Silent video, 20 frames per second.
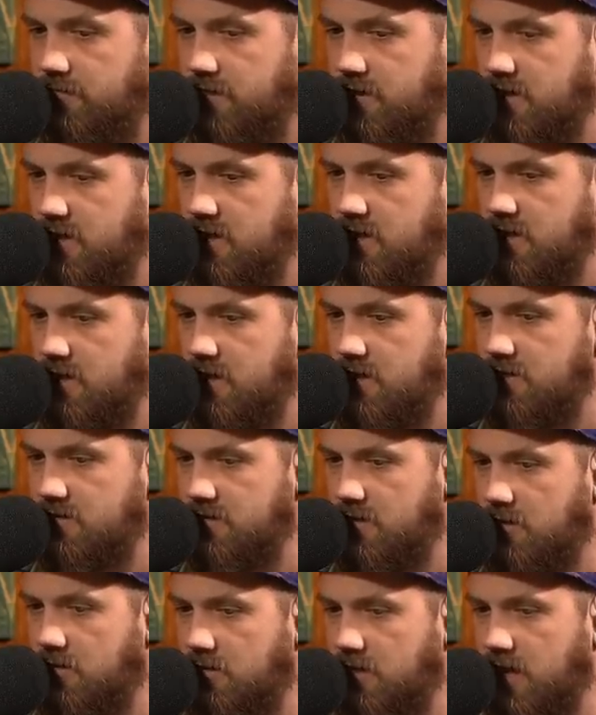he is
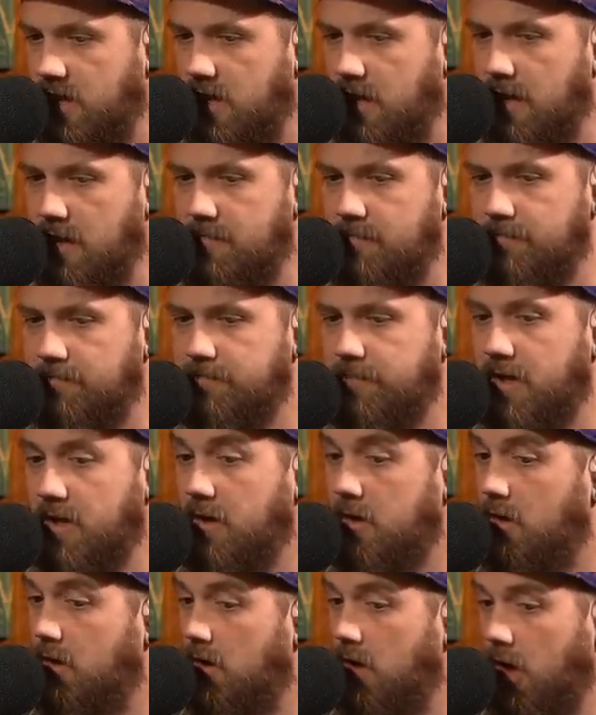okay.
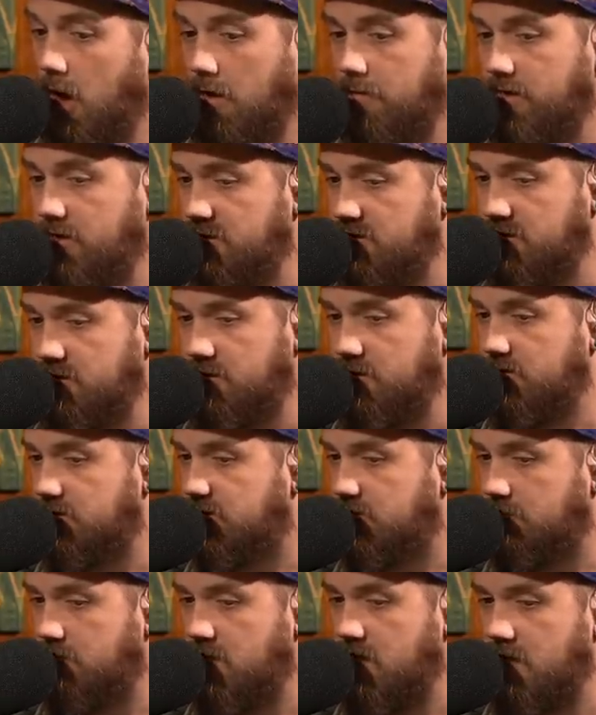Oh, this is news
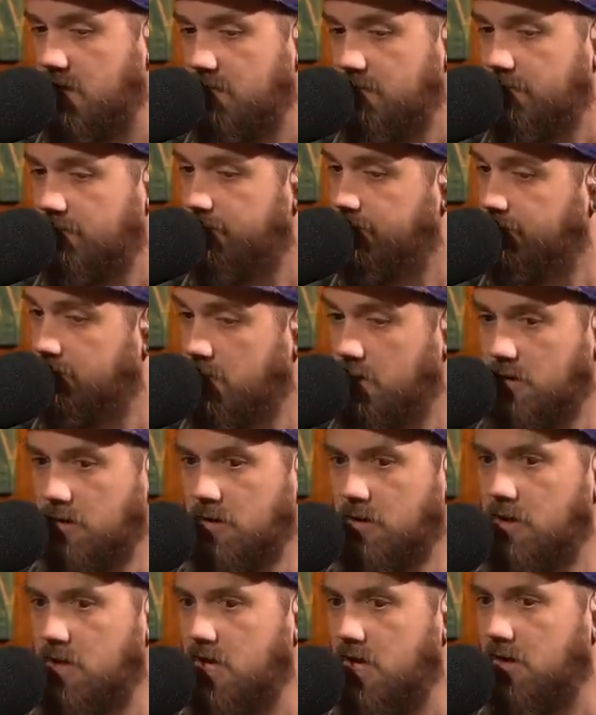to me.
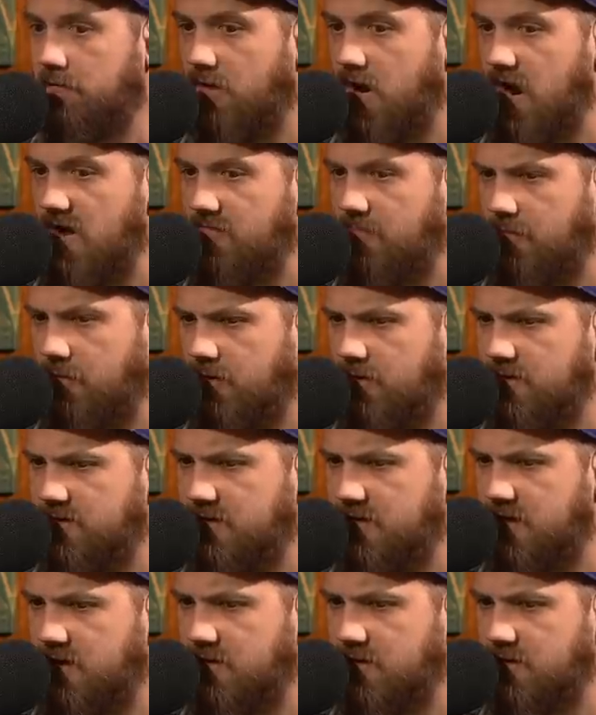Ian Rappaport is
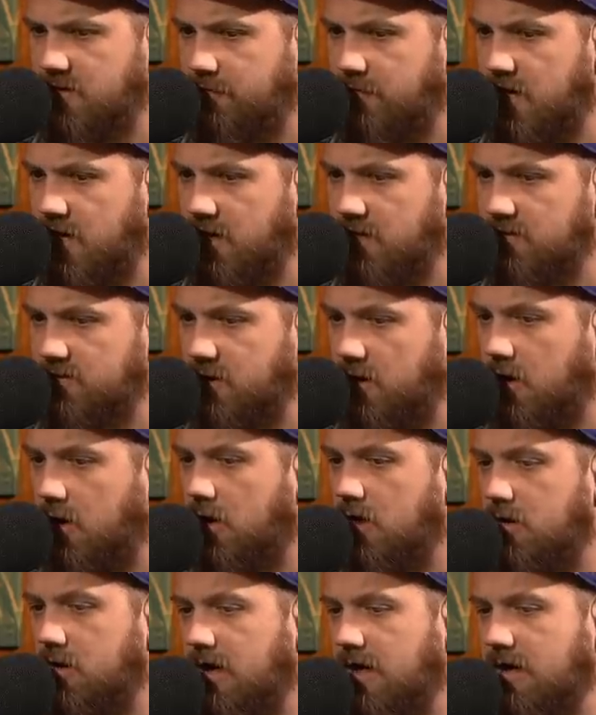saying that the Packers
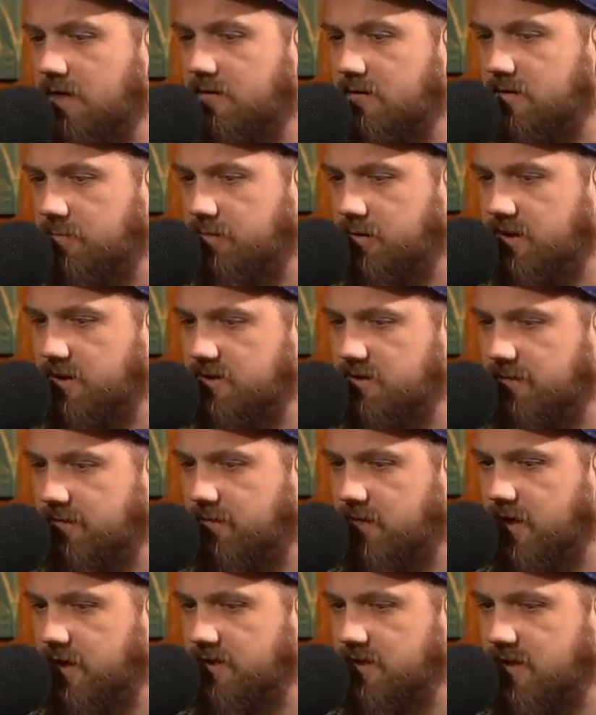are likely to place the
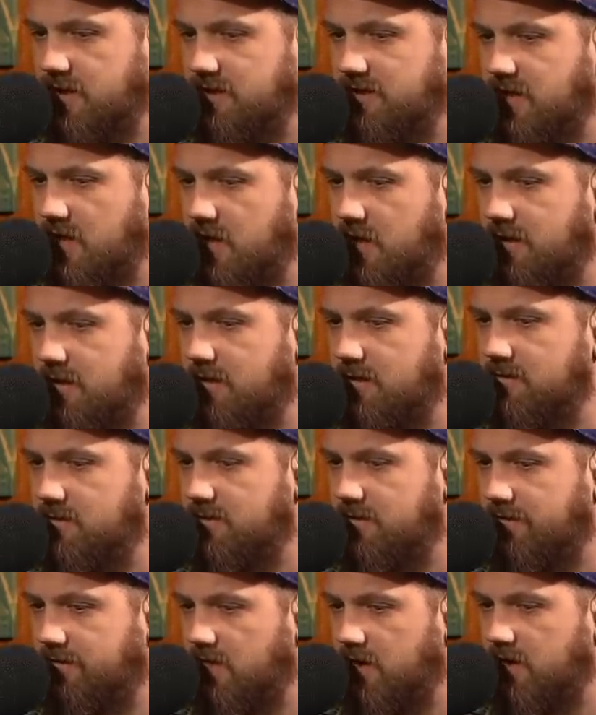franchise tag onto
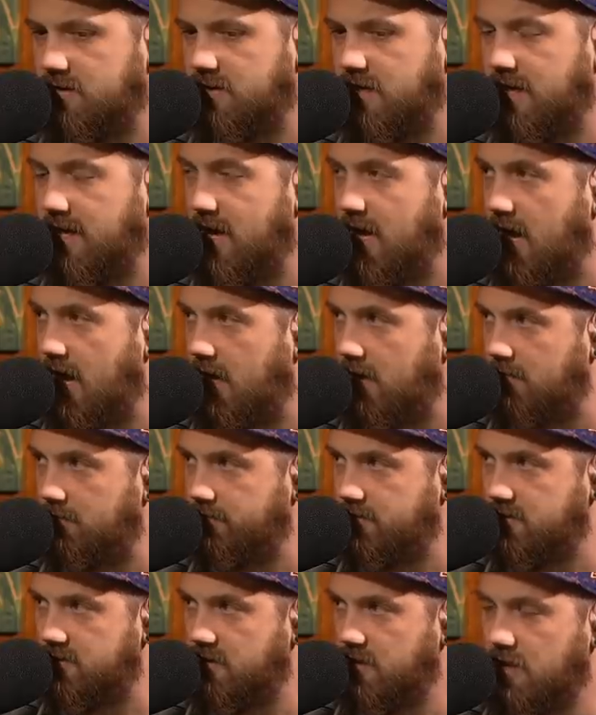Devontae
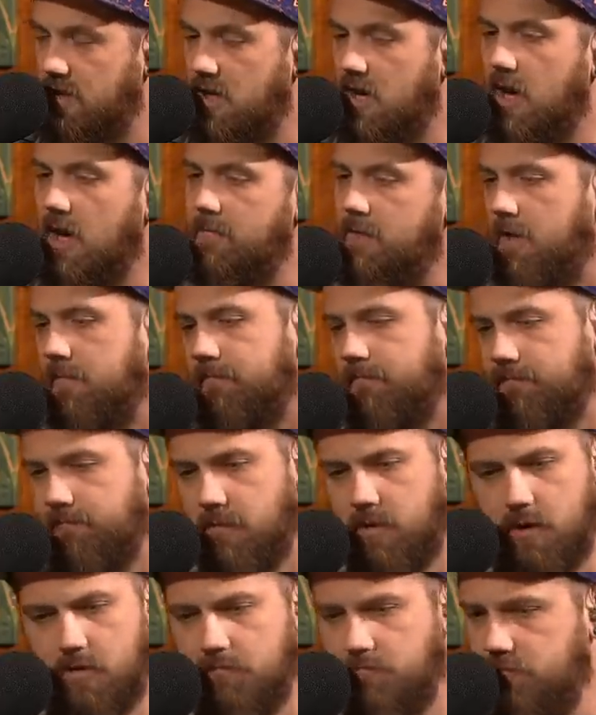Adams. I mean,
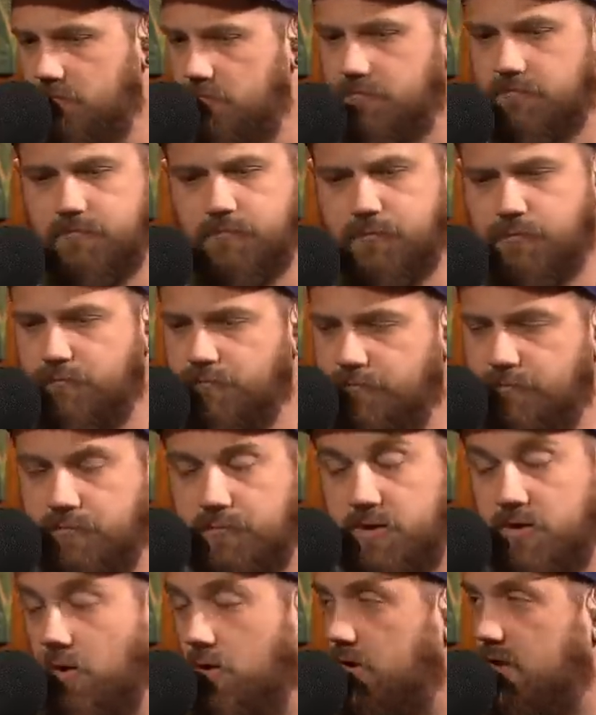
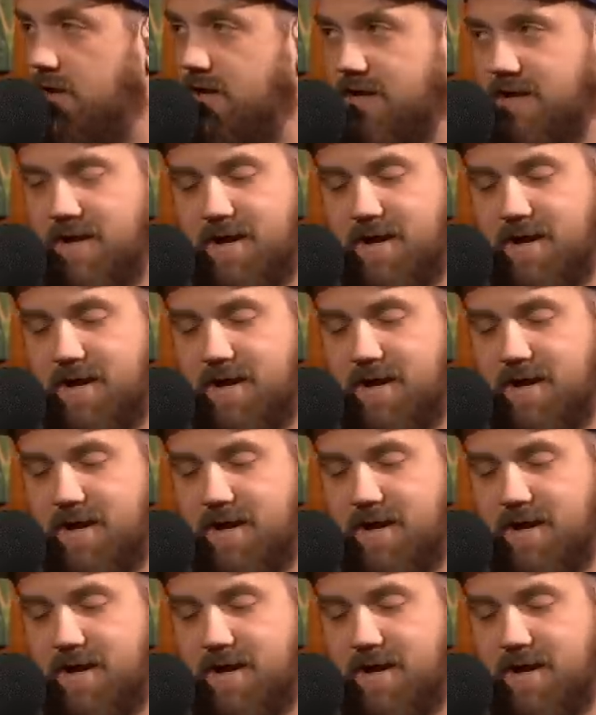totally,